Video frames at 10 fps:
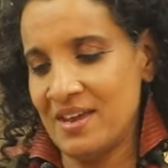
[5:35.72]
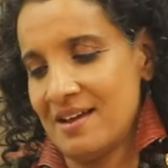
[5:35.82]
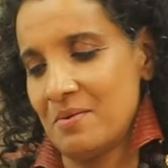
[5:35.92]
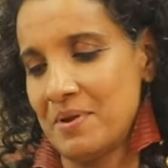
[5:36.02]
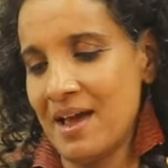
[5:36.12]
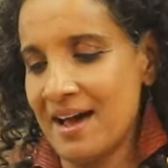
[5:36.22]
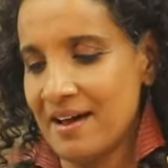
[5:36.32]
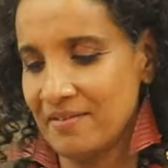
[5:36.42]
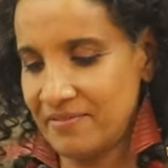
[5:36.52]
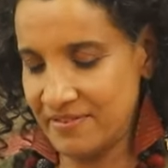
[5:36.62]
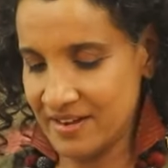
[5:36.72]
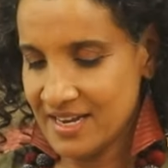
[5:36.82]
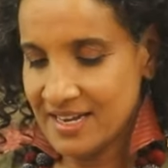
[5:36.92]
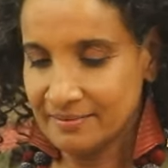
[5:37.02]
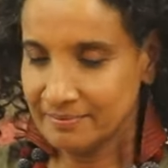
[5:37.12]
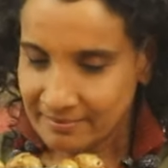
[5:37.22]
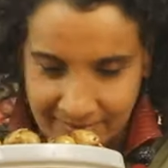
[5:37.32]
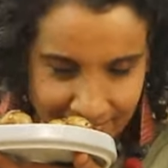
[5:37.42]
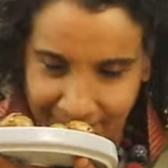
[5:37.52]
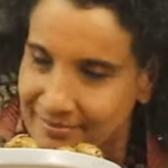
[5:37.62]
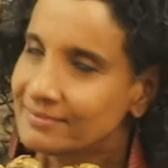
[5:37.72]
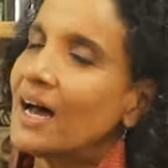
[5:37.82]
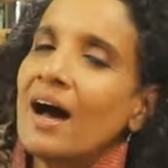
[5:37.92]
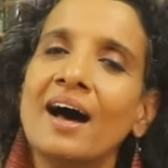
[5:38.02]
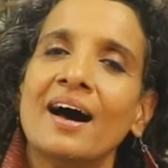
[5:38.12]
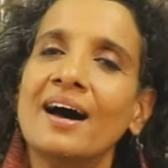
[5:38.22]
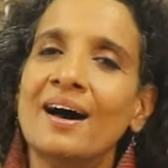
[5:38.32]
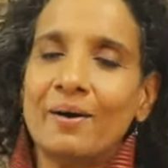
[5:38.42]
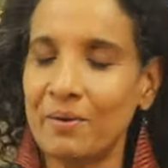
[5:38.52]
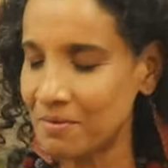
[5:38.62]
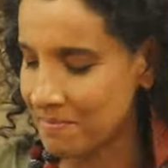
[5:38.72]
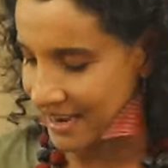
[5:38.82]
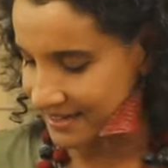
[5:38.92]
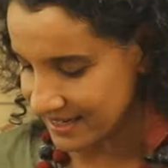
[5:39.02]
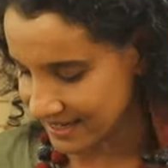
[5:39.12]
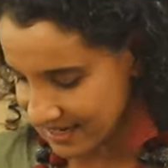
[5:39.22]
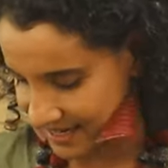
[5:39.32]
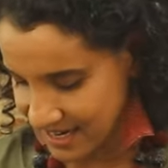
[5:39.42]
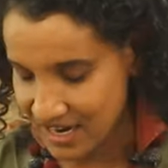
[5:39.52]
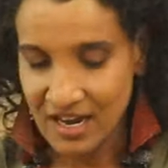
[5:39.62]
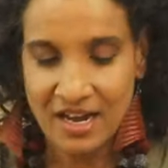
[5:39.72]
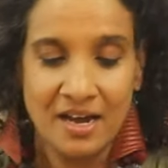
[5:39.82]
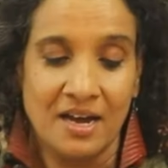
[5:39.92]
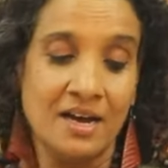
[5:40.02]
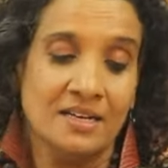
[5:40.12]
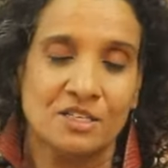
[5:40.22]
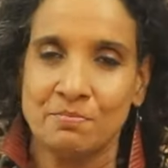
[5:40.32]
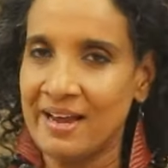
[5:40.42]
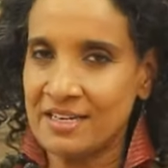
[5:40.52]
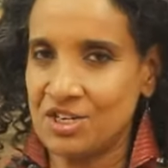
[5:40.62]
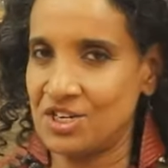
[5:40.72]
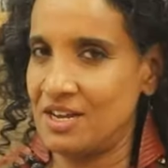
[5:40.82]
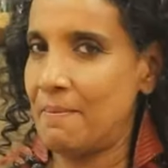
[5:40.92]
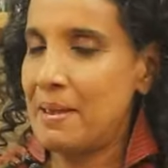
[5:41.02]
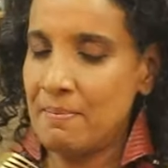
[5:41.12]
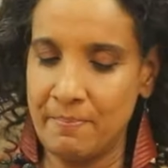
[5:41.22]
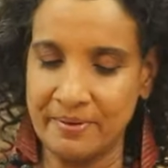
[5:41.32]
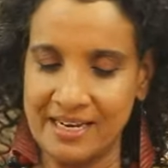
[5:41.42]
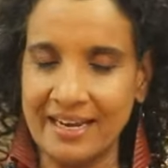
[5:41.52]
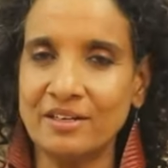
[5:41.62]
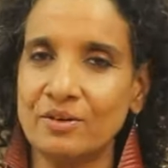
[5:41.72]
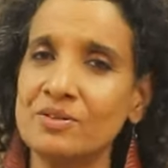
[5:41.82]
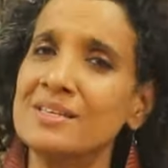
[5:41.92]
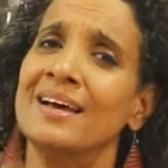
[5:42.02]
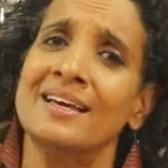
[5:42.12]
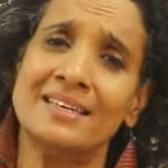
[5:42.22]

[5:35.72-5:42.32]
here we have ah, aromatic smashed baby potatoes.